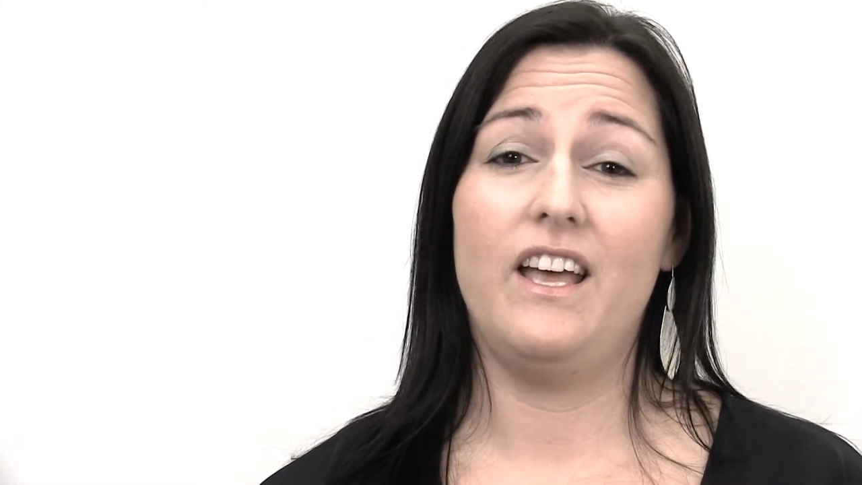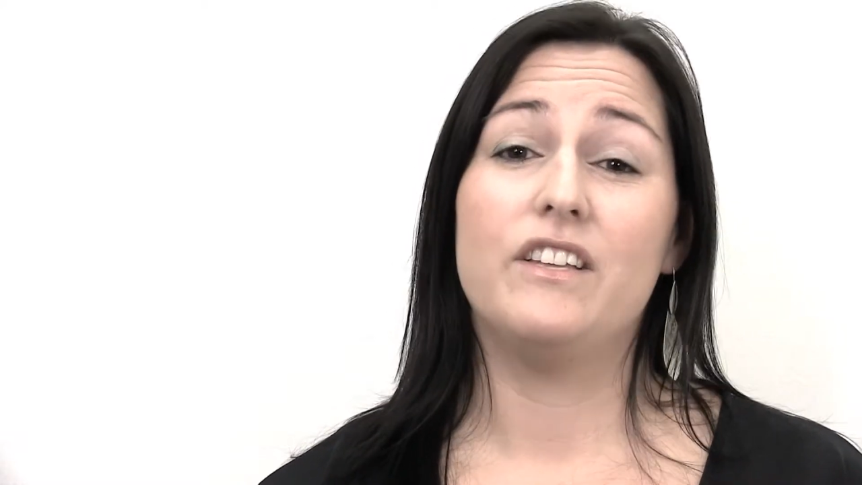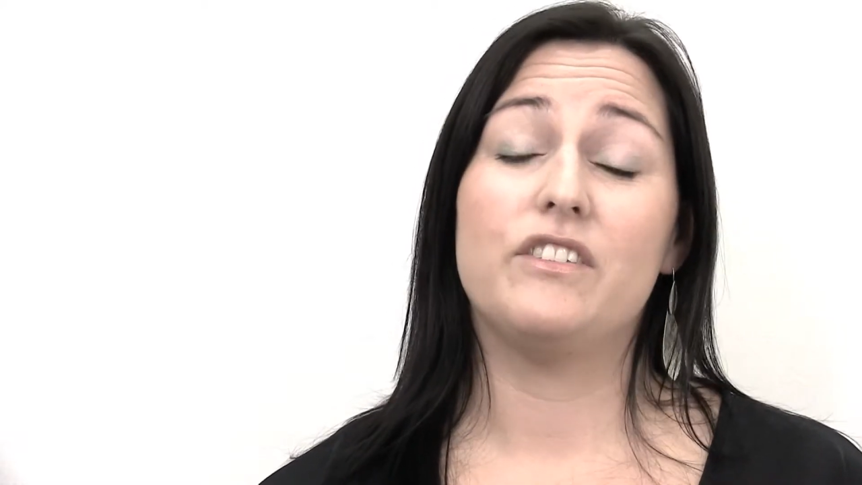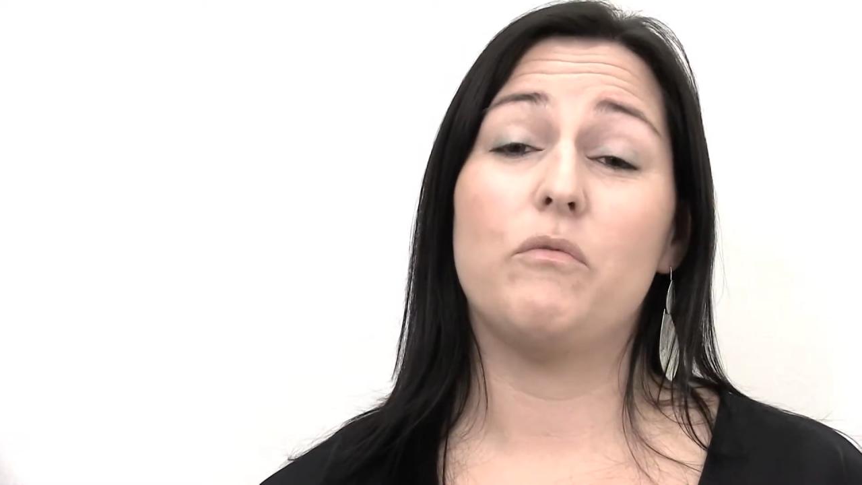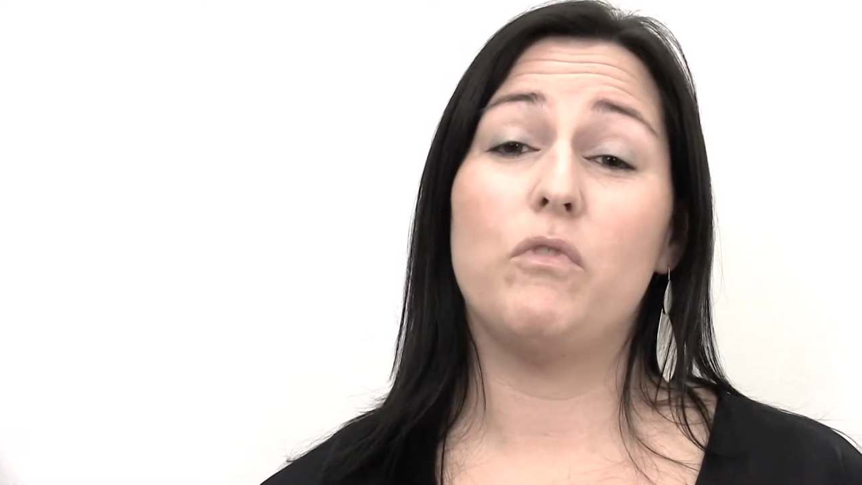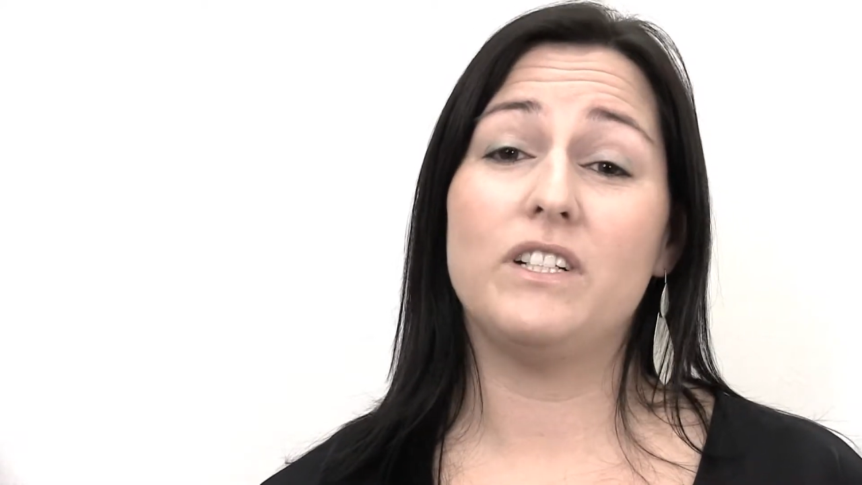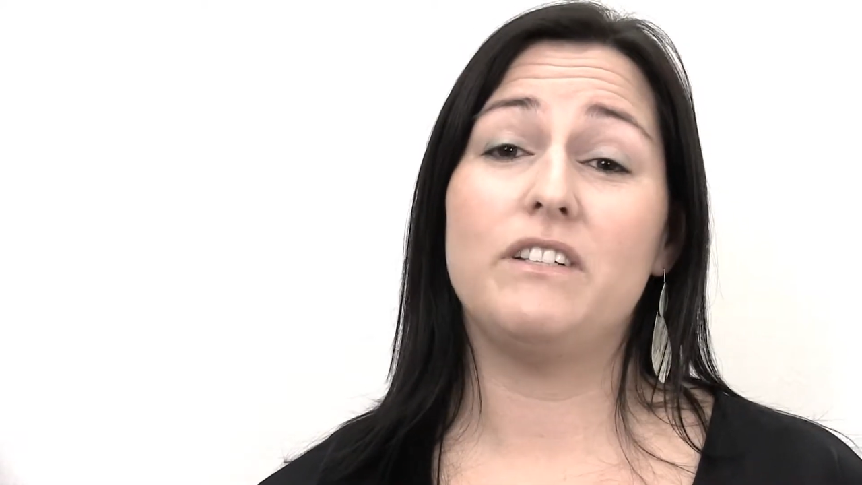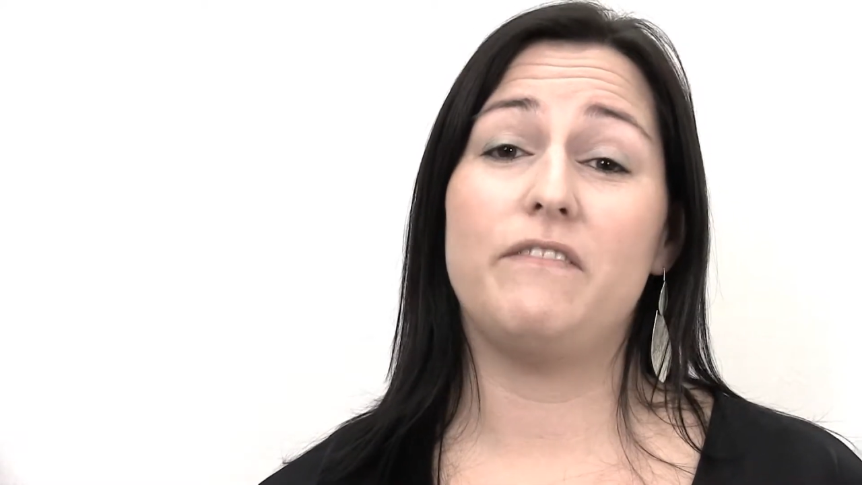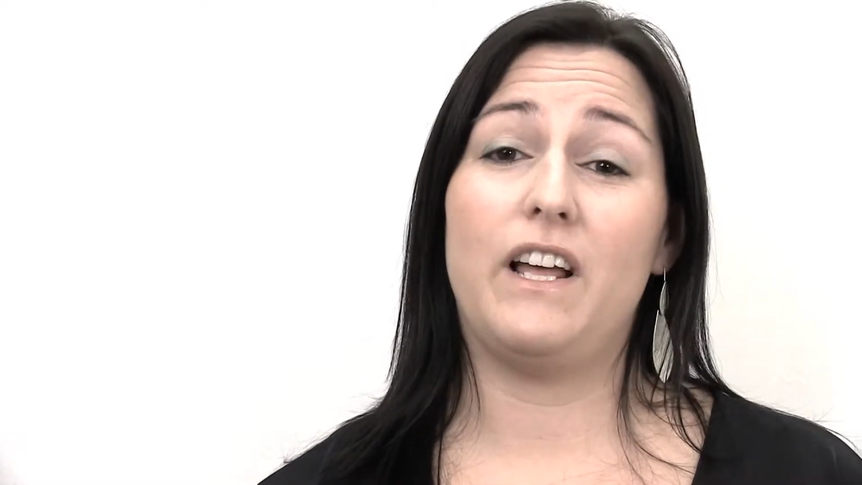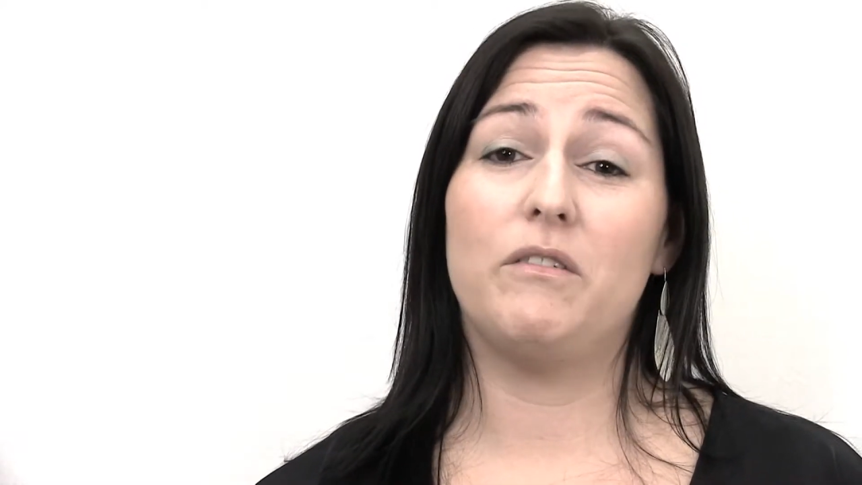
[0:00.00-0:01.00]
So what
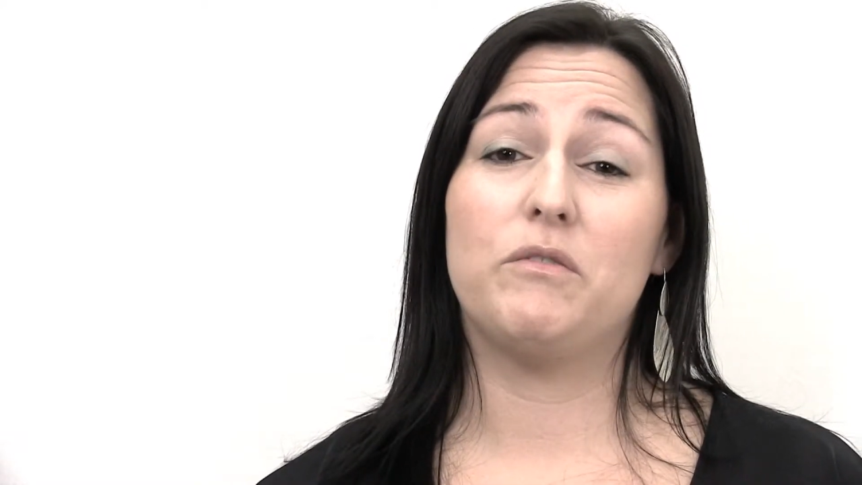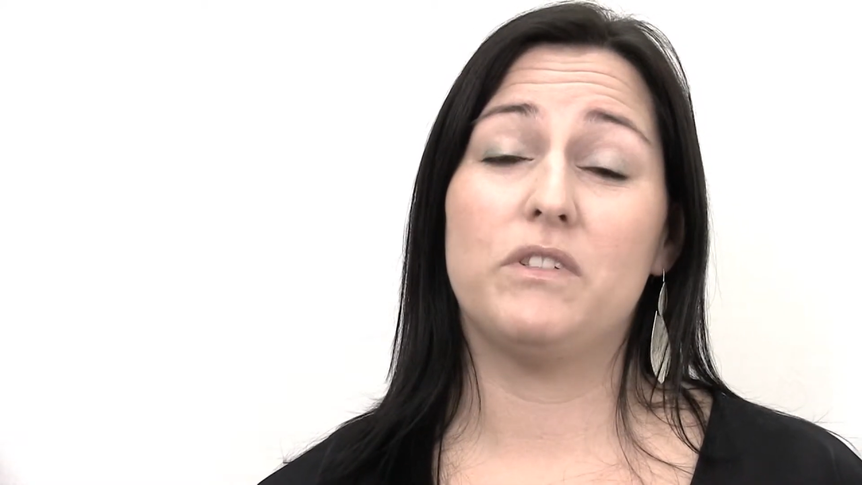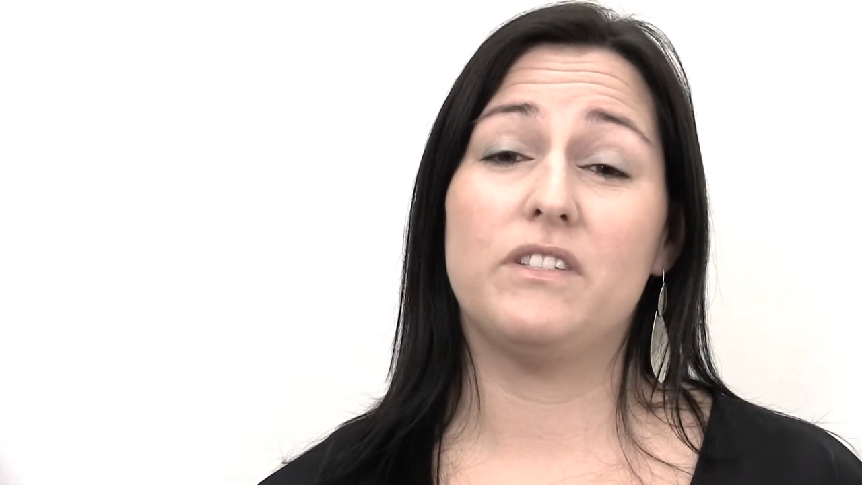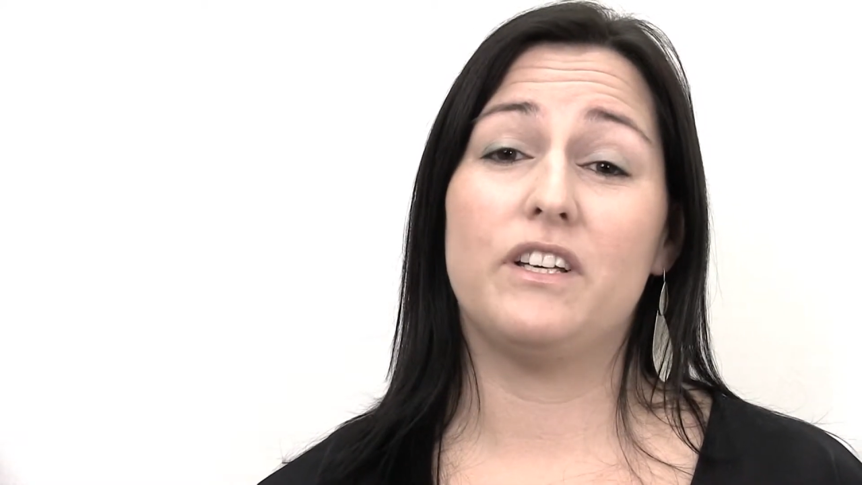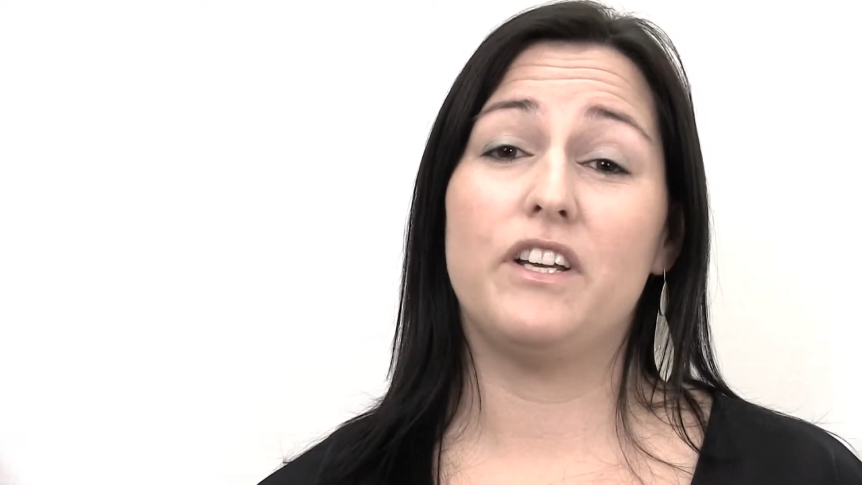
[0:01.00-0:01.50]
developed was the